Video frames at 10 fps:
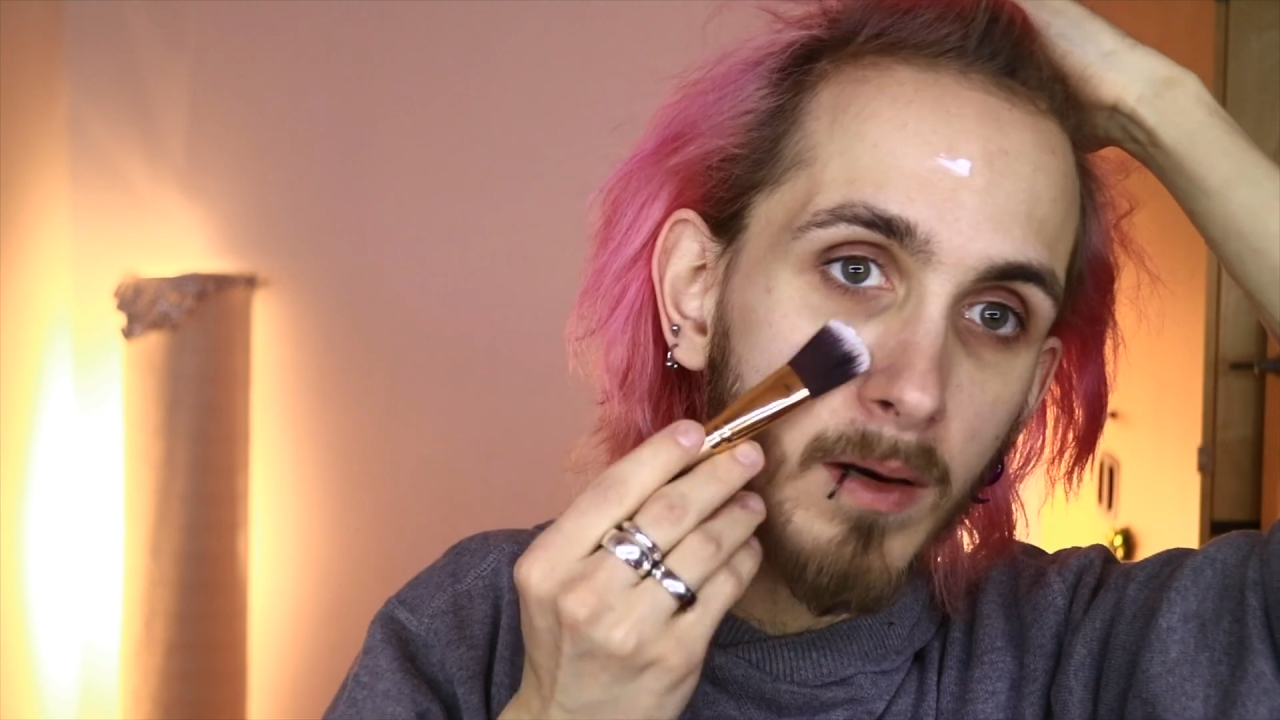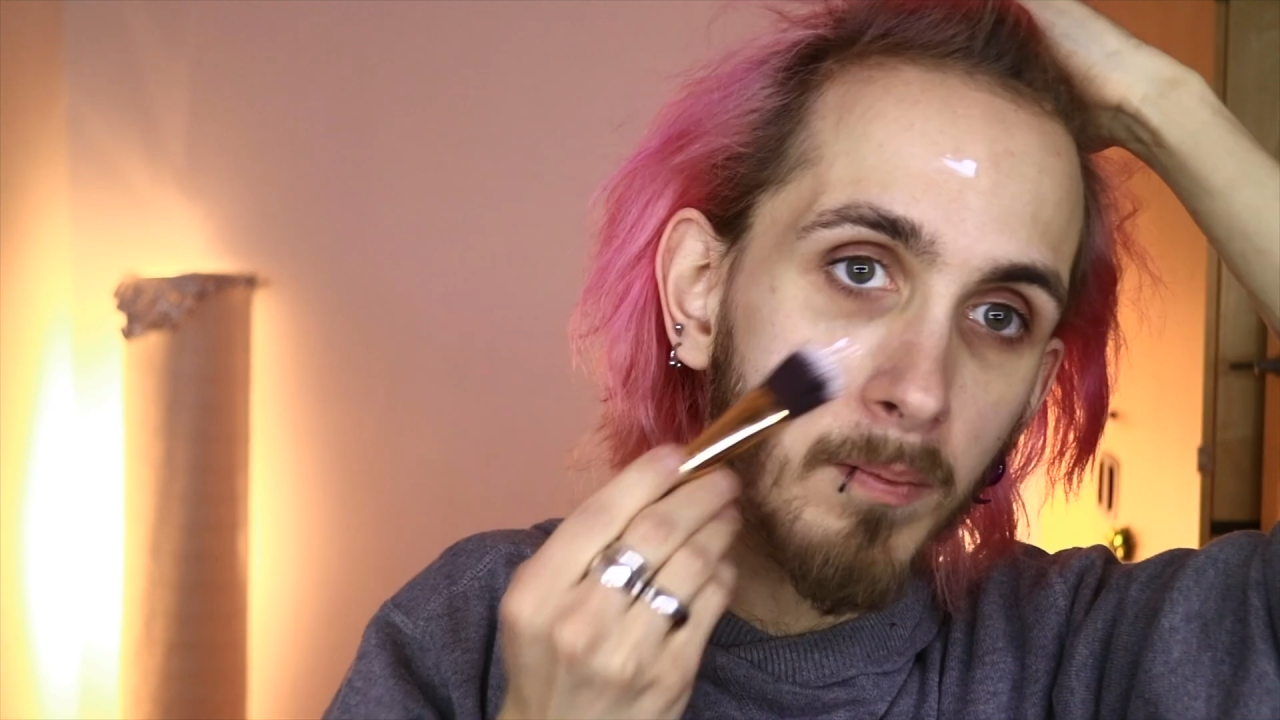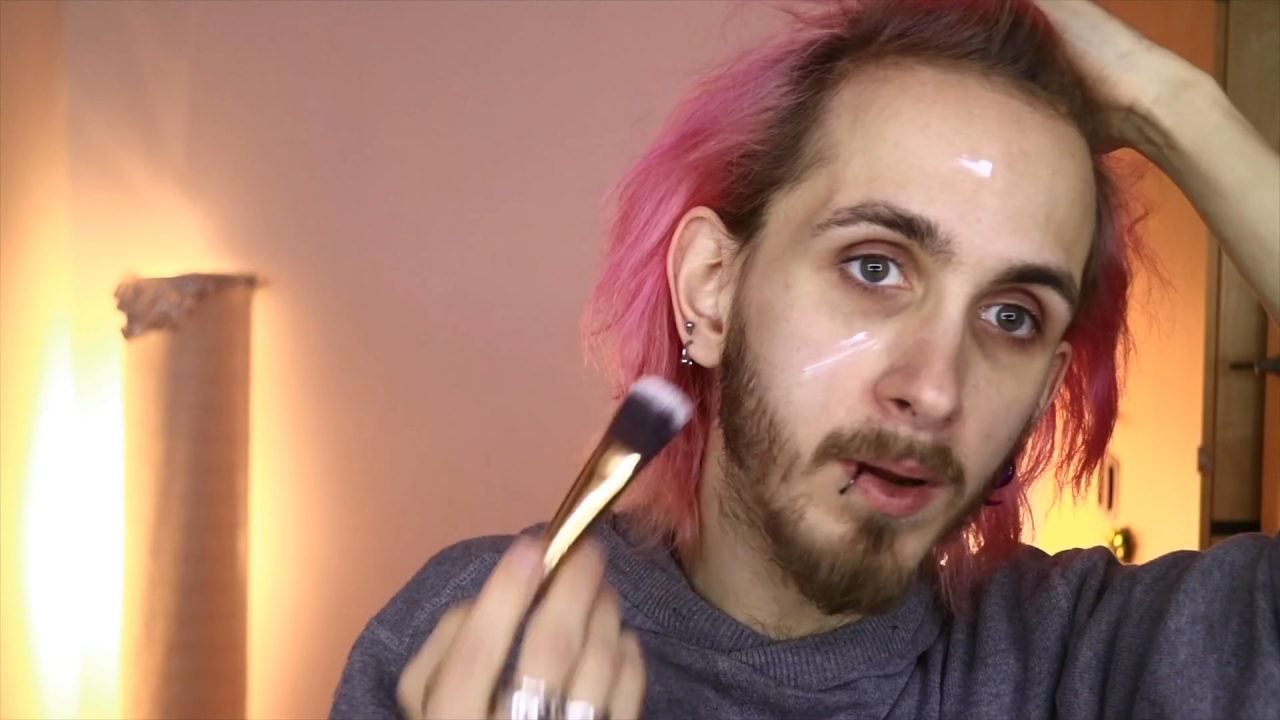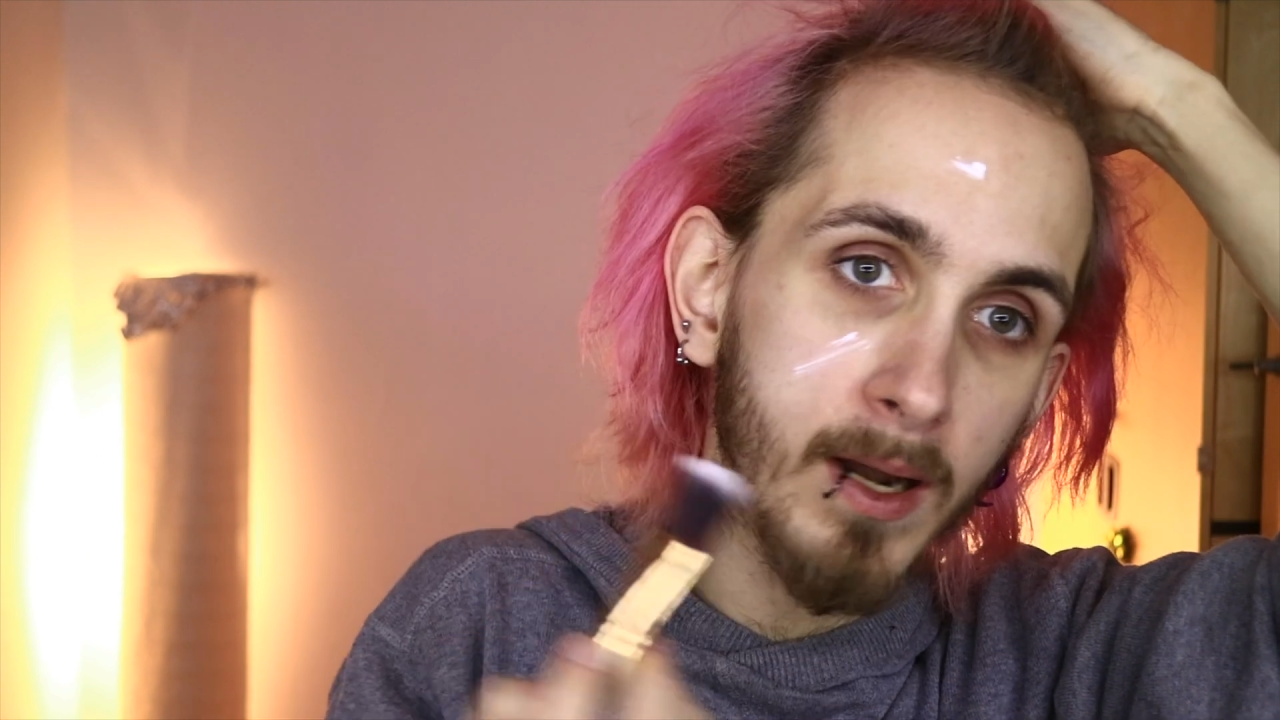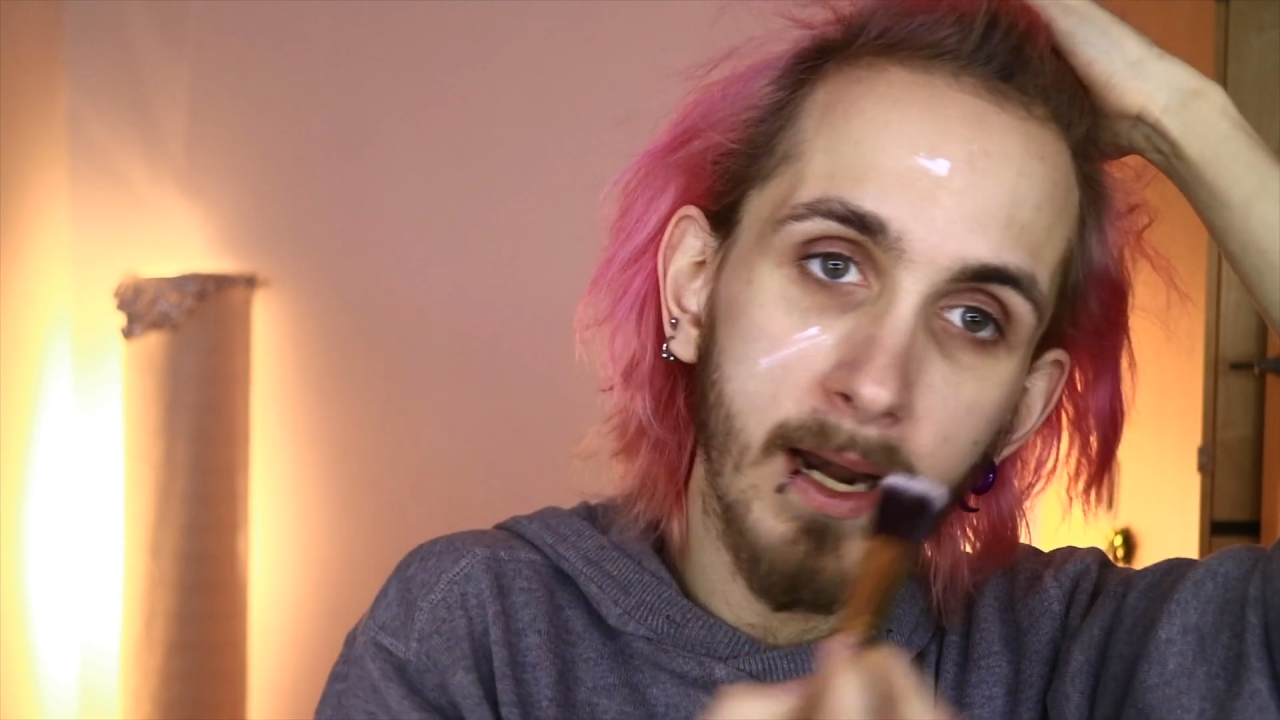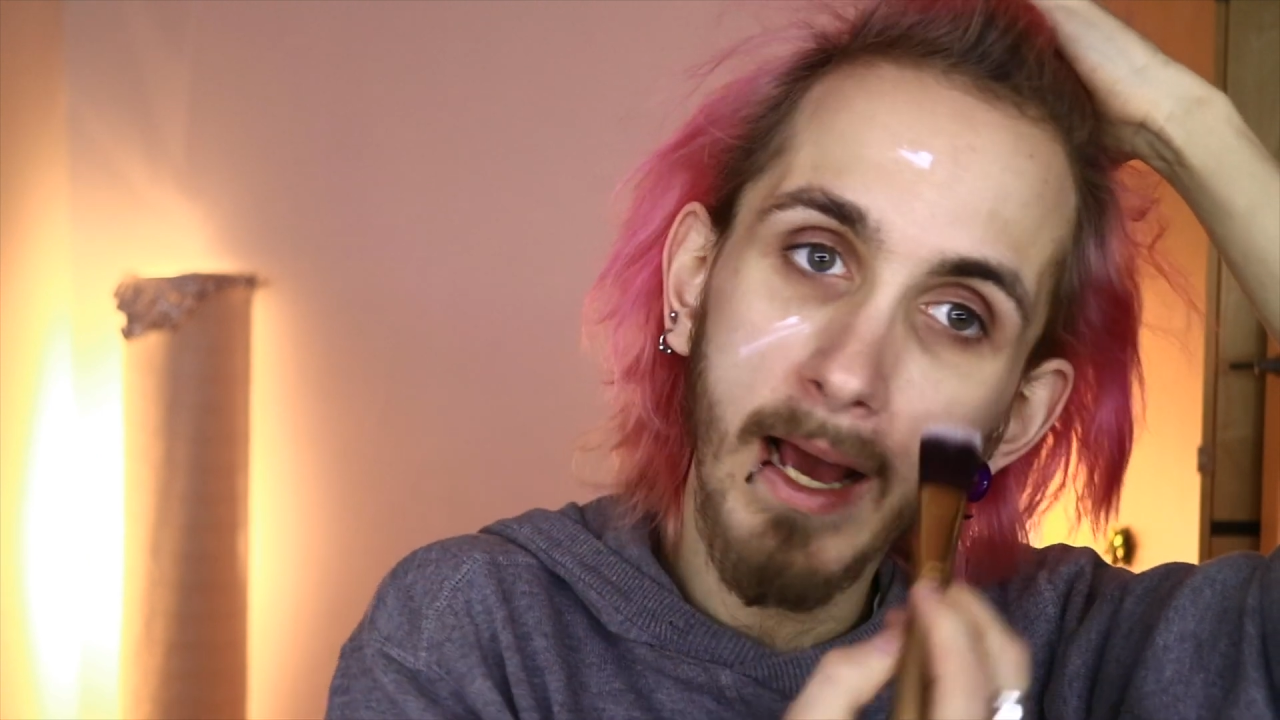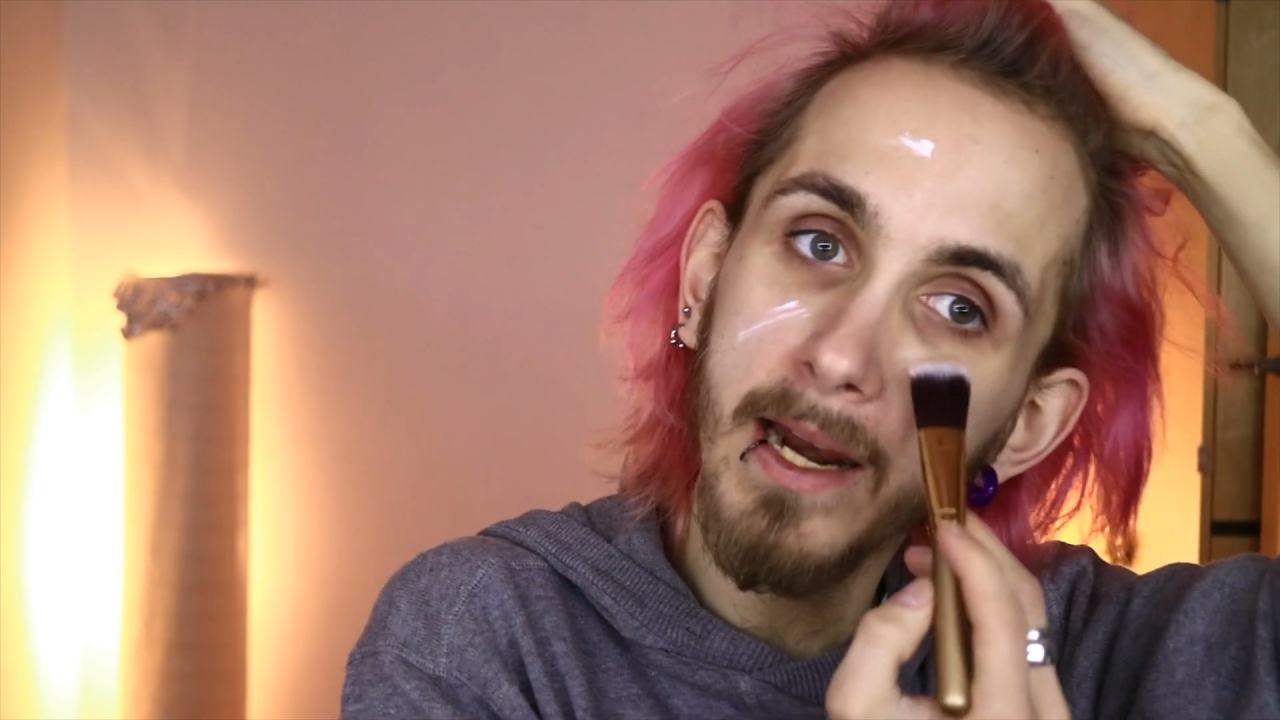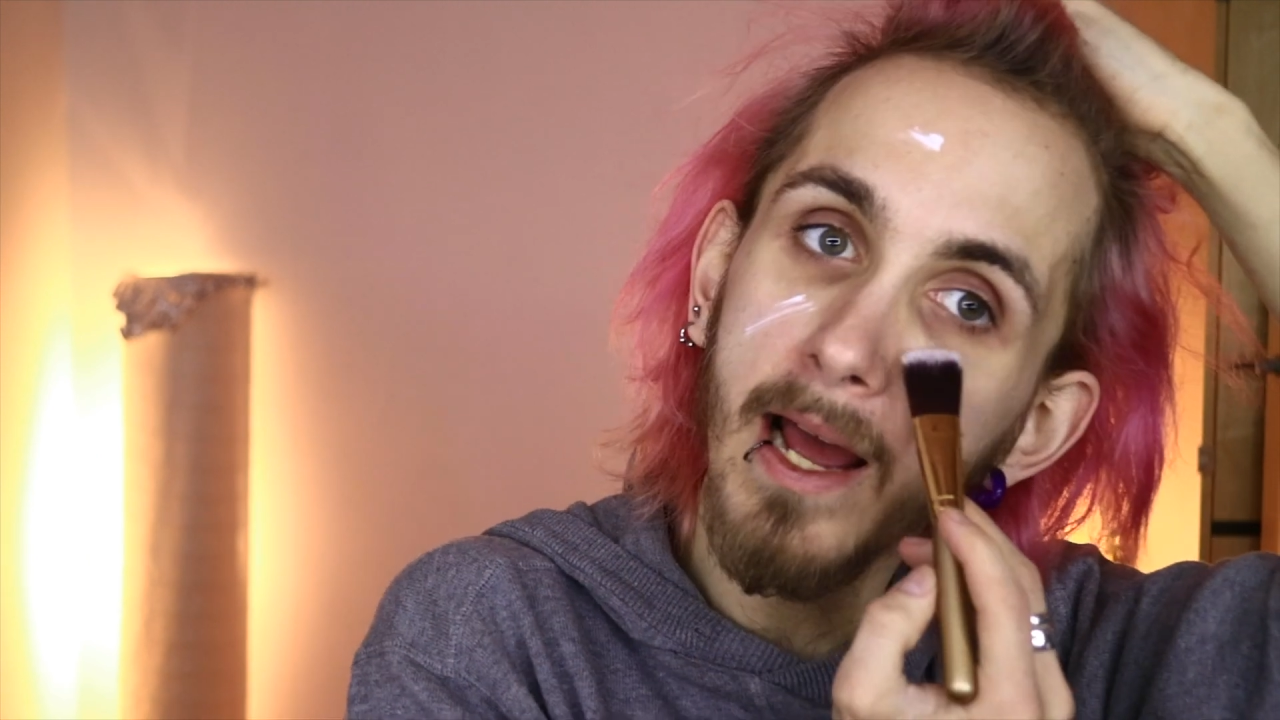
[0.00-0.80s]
apply